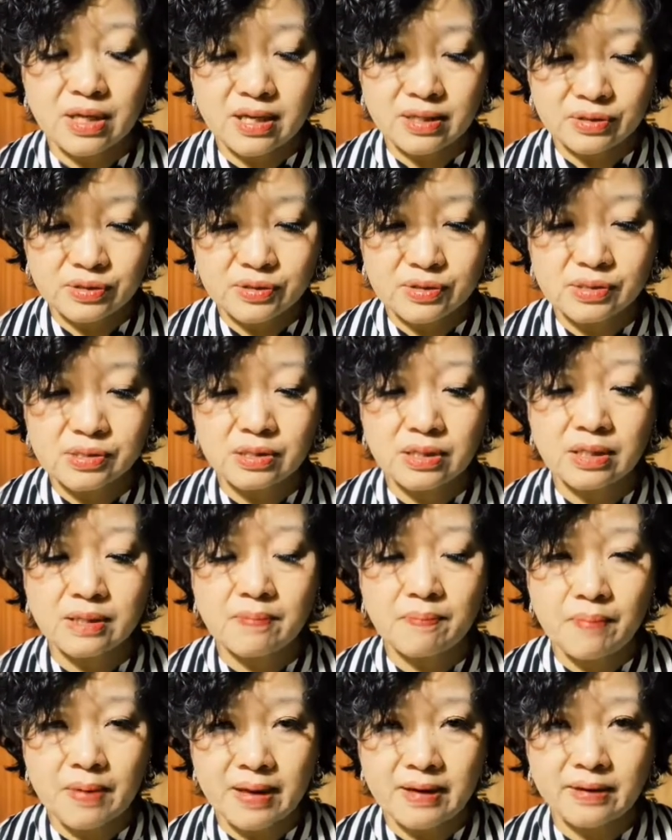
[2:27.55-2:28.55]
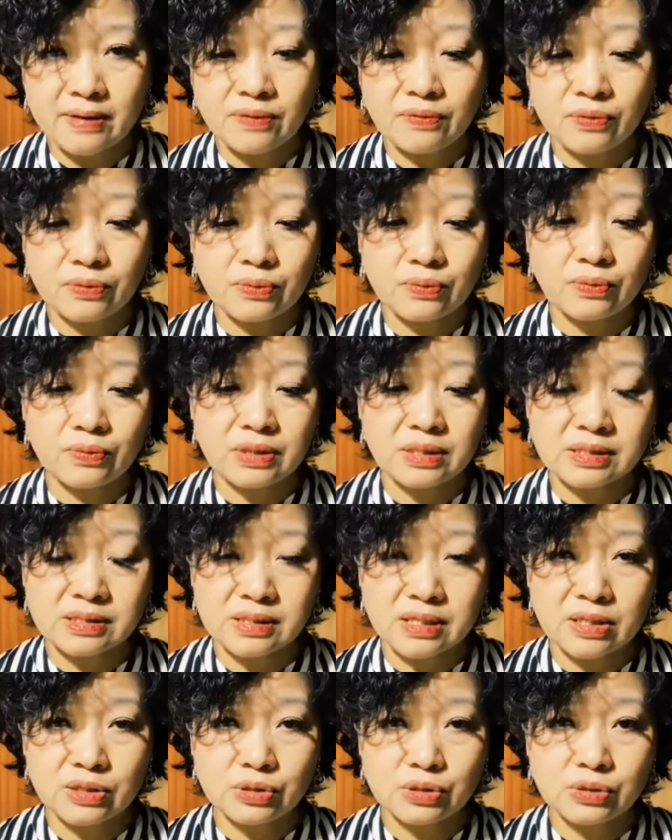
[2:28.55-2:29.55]
Others learn better through
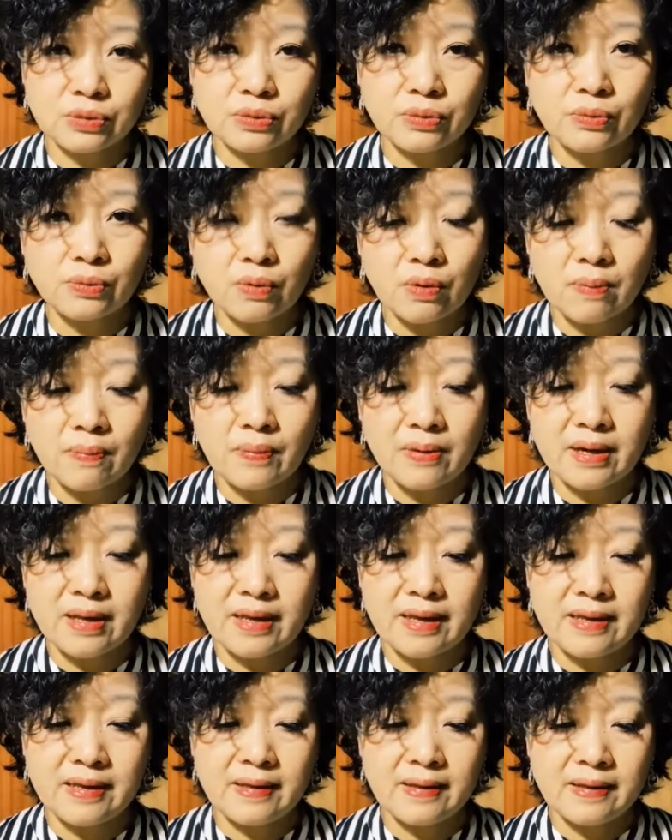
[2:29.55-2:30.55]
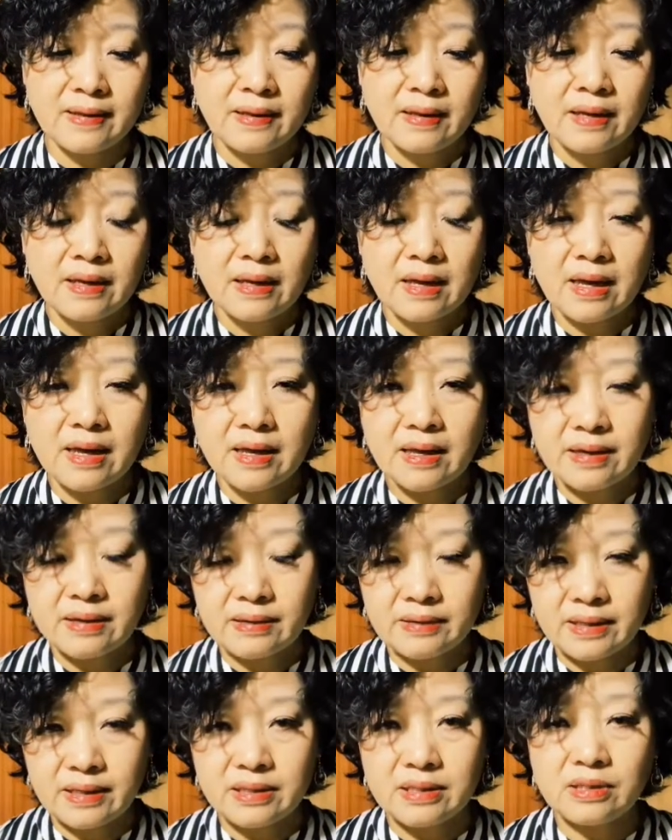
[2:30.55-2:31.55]
discussion, role playing,
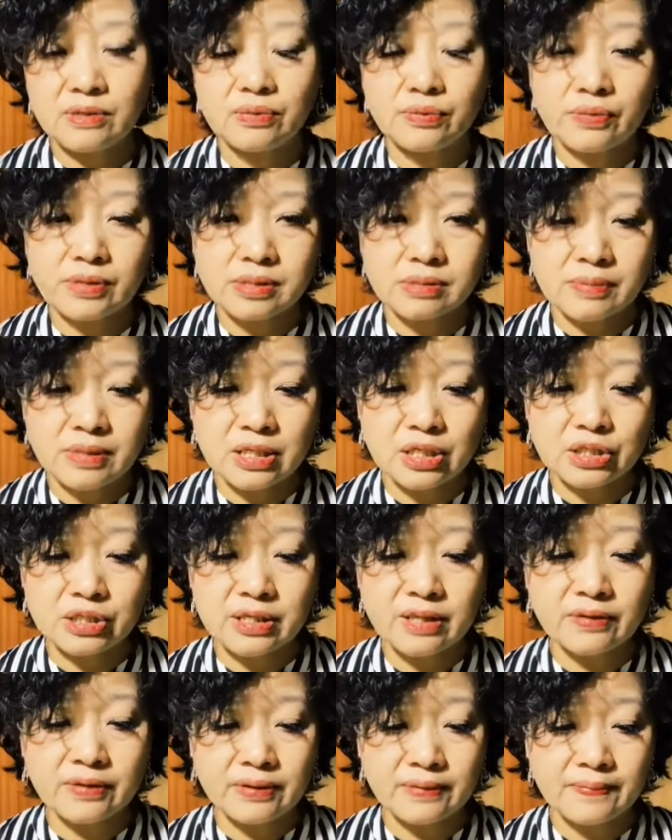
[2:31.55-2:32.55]
and they need to respect each other.